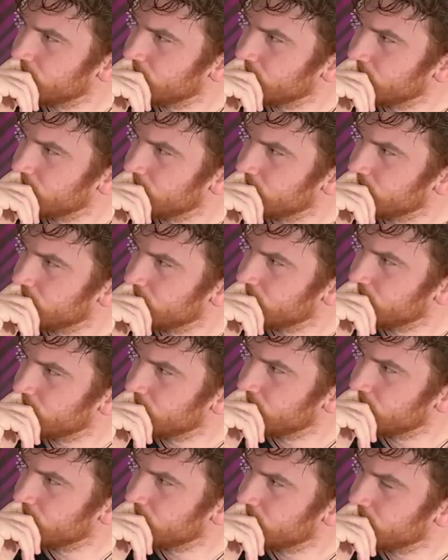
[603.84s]

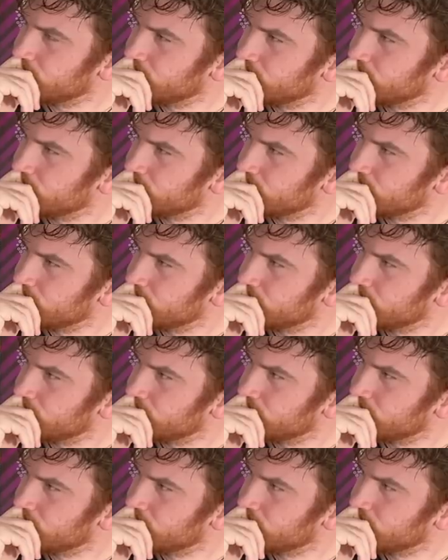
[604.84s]

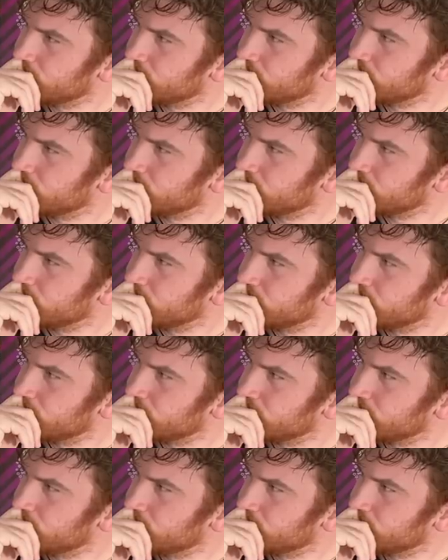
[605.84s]

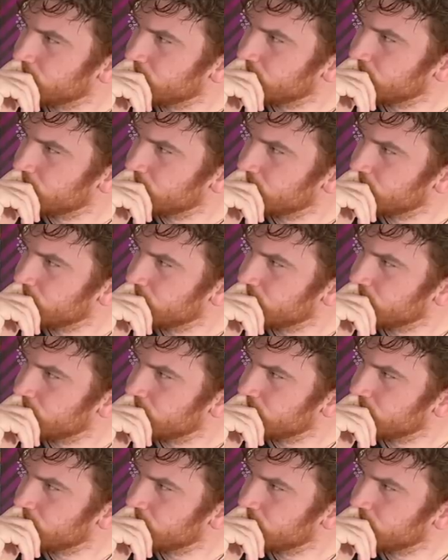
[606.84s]

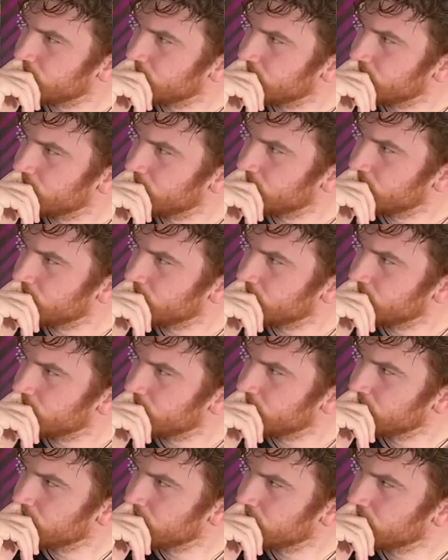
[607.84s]

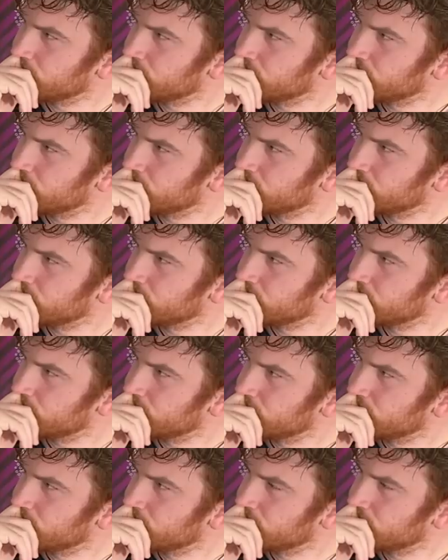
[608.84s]

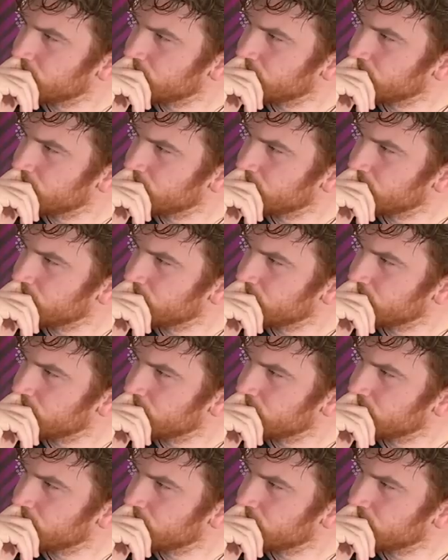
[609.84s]
No words are spoken by the person on screen.